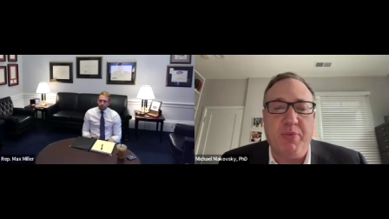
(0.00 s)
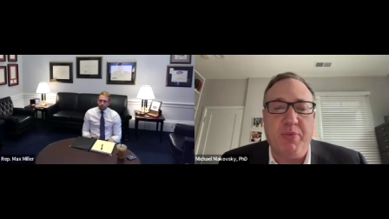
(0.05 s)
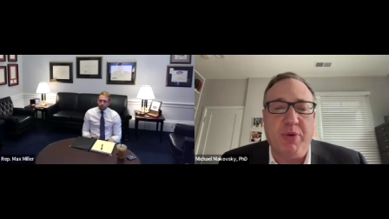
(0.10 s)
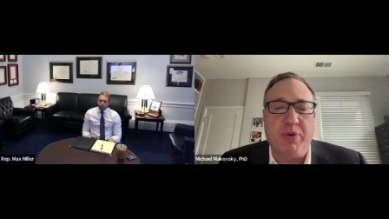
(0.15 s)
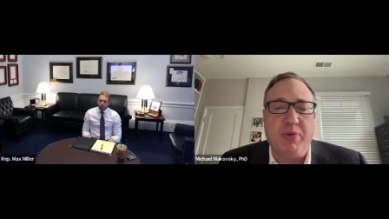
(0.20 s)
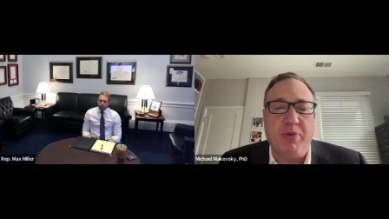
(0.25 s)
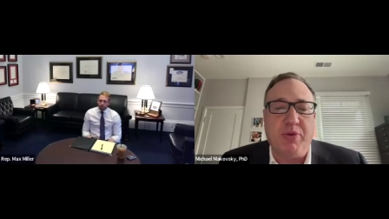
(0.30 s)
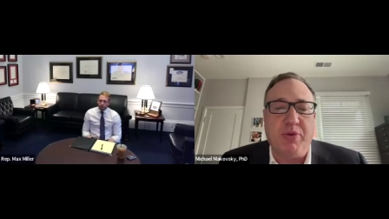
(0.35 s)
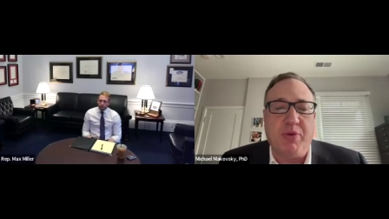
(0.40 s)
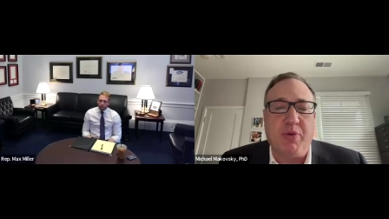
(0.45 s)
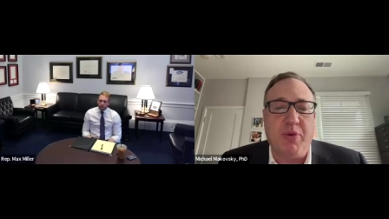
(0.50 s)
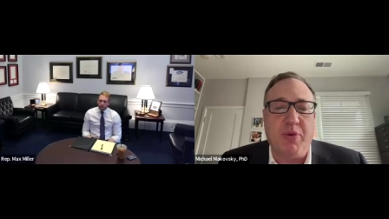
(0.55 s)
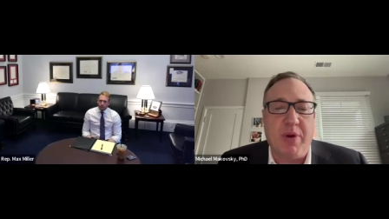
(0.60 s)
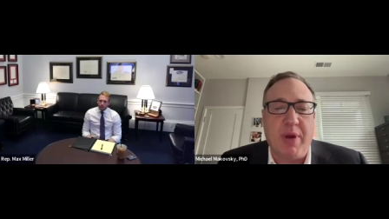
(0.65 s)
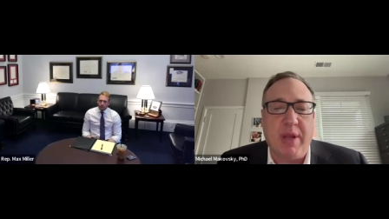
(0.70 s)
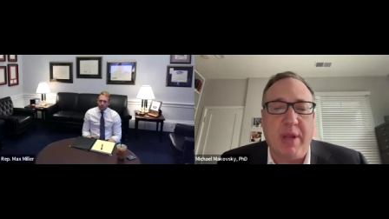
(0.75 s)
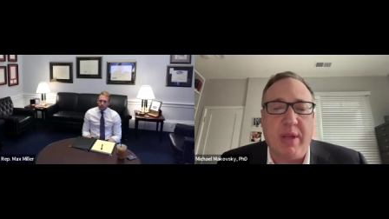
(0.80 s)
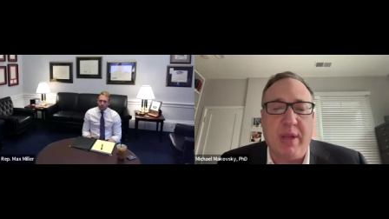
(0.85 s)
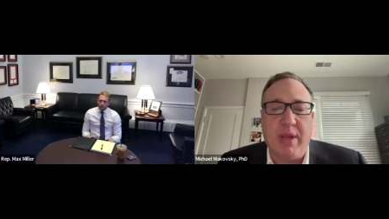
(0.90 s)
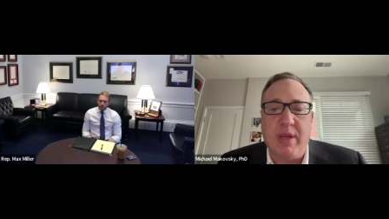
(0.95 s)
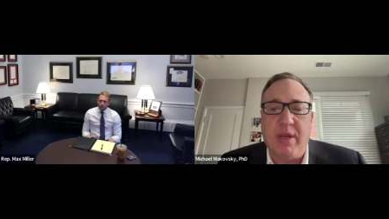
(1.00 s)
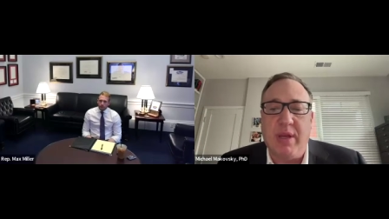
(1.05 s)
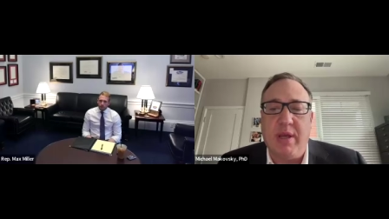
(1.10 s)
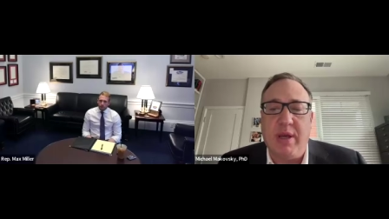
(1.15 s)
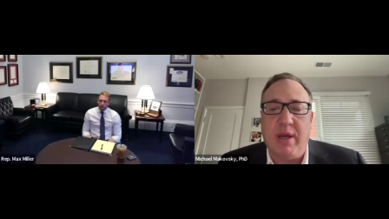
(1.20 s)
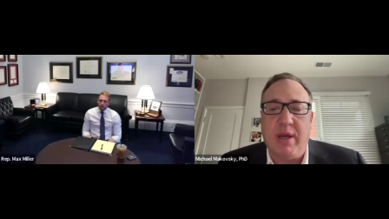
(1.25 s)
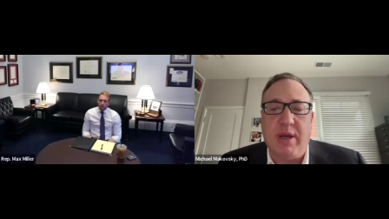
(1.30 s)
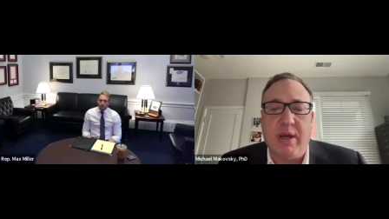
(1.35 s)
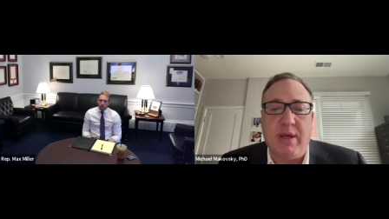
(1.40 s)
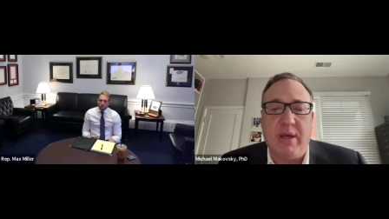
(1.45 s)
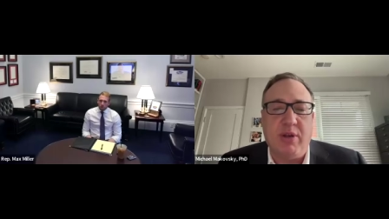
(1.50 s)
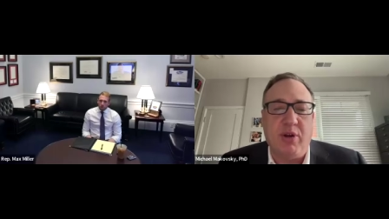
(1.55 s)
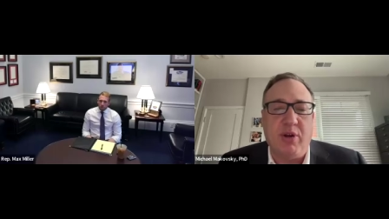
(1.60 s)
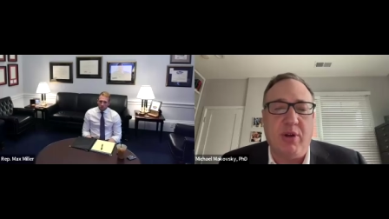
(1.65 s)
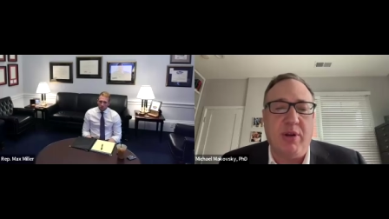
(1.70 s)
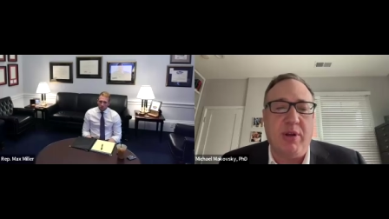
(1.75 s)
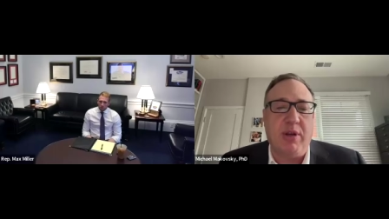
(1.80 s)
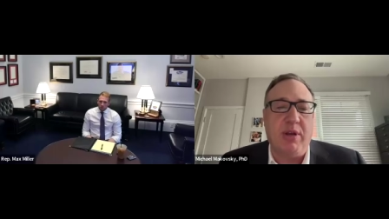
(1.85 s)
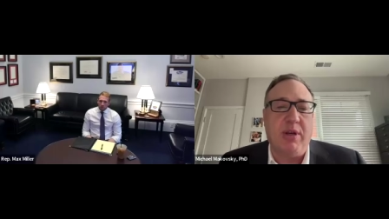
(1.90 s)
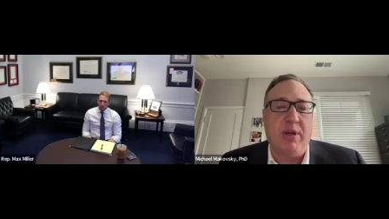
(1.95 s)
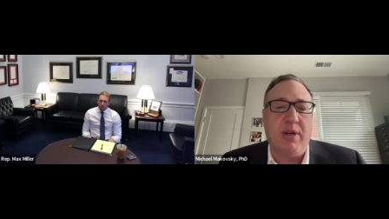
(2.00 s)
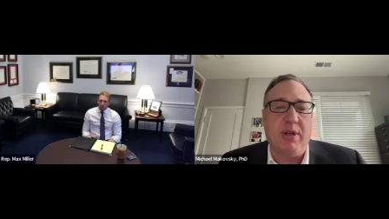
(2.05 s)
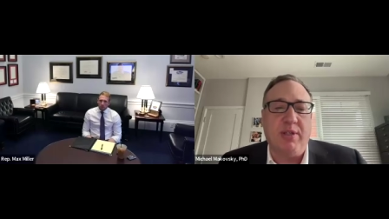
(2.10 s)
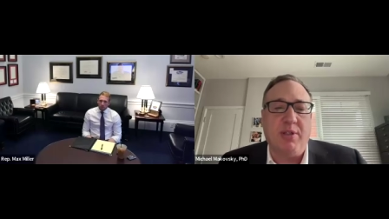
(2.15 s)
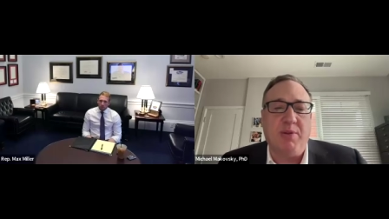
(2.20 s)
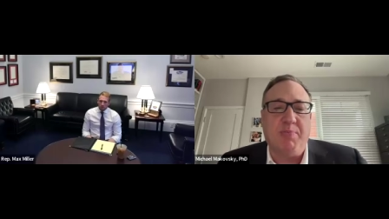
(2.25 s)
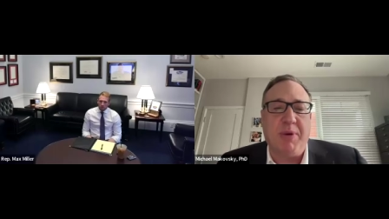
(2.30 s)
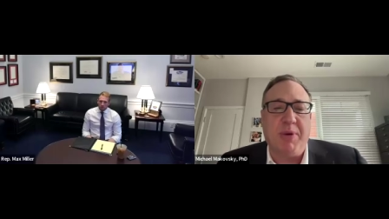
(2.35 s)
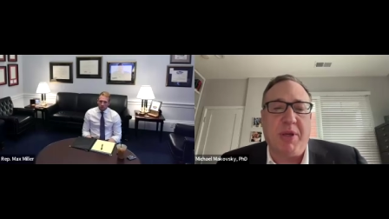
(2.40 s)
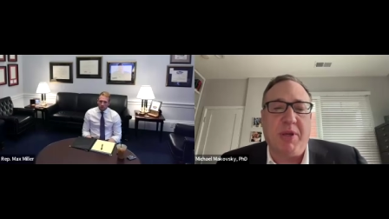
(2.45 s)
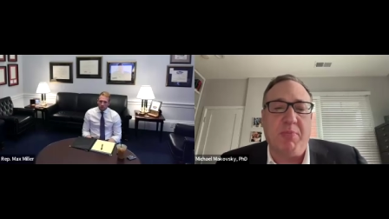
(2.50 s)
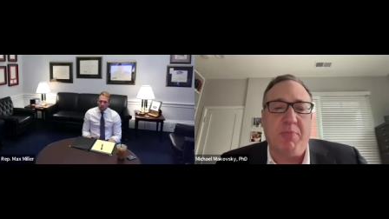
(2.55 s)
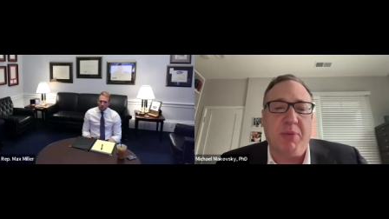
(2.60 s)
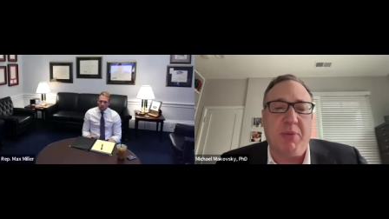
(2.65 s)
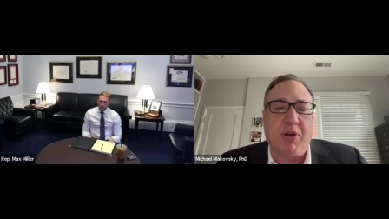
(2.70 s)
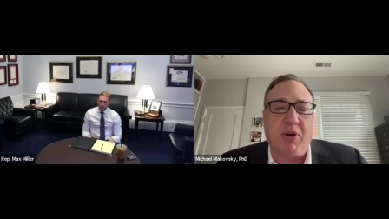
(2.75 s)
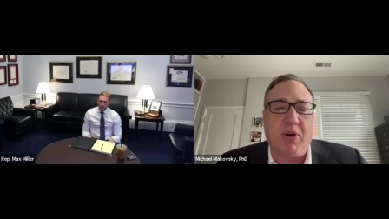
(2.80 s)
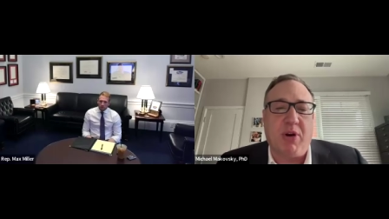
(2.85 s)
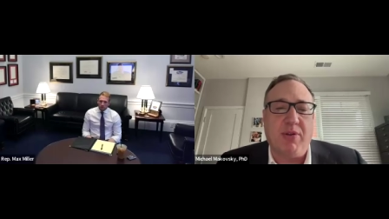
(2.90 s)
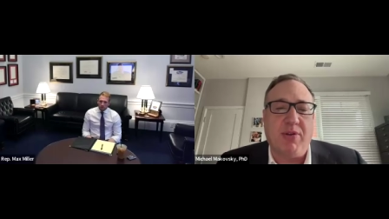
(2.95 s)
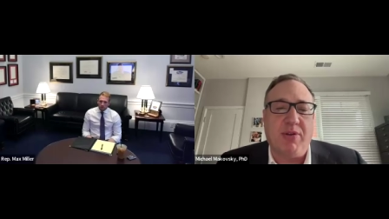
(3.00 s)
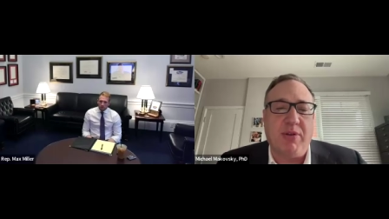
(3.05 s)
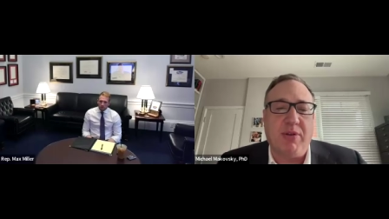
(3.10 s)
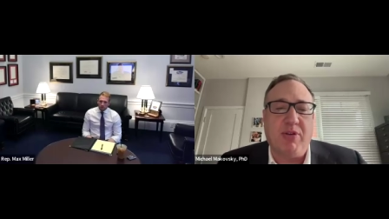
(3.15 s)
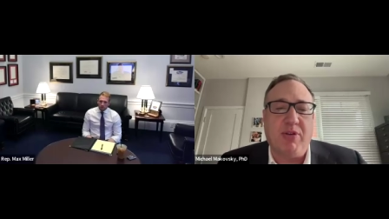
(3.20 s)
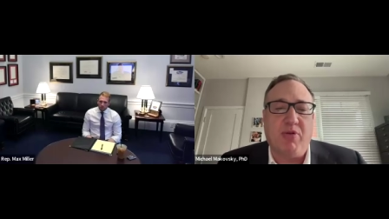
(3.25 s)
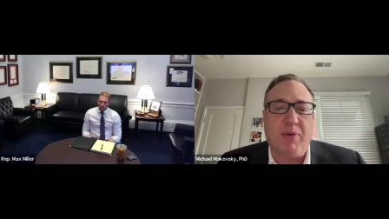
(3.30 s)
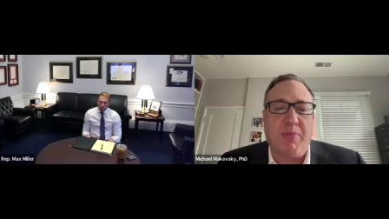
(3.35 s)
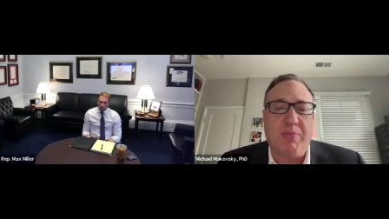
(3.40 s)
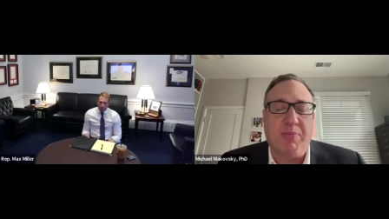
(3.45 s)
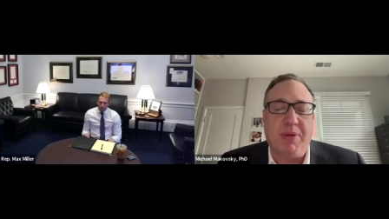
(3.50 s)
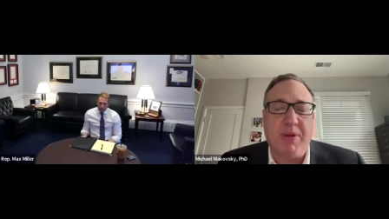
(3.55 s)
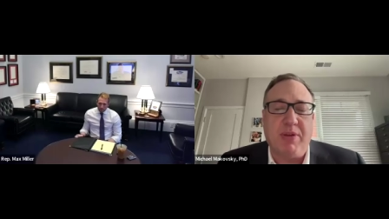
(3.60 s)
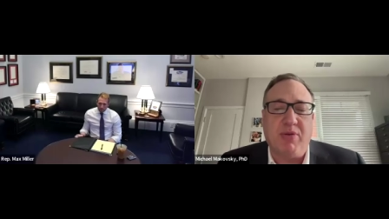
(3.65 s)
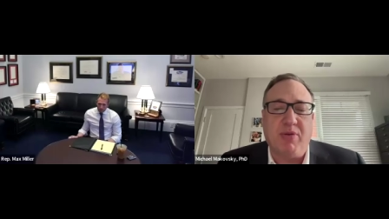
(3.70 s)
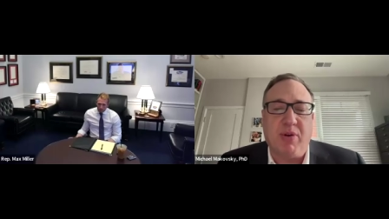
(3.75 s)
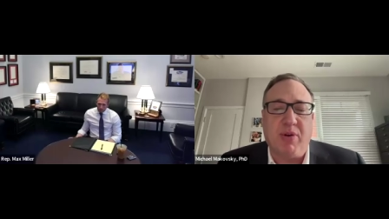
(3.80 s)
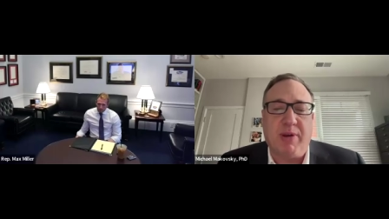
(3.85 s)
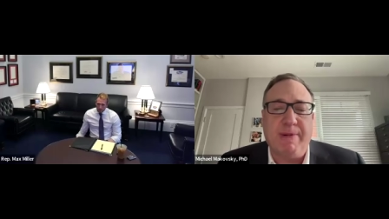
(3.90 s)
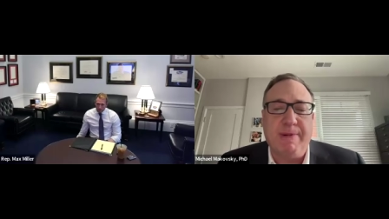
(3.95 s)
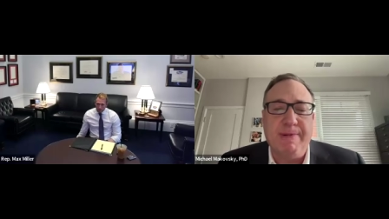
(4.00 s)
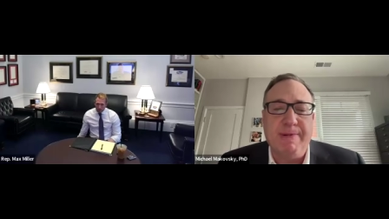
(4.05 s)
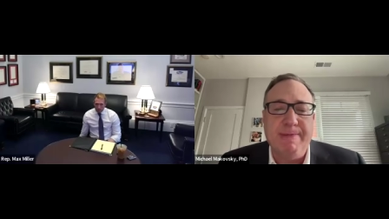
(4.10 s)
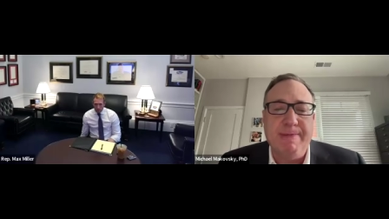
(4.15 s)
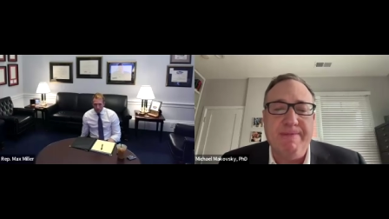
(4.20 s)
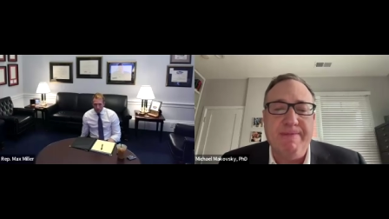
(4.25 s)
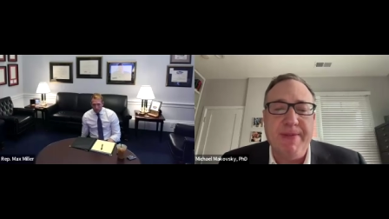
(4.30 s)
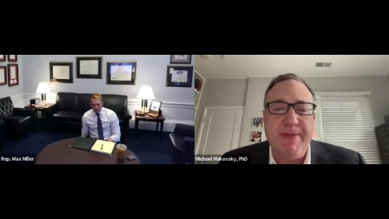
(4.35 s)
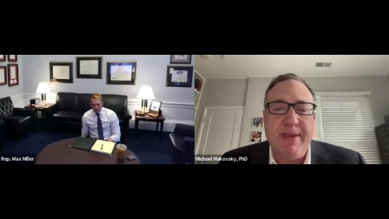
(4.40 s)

which was created during Speaker McCarthy's trip to Israel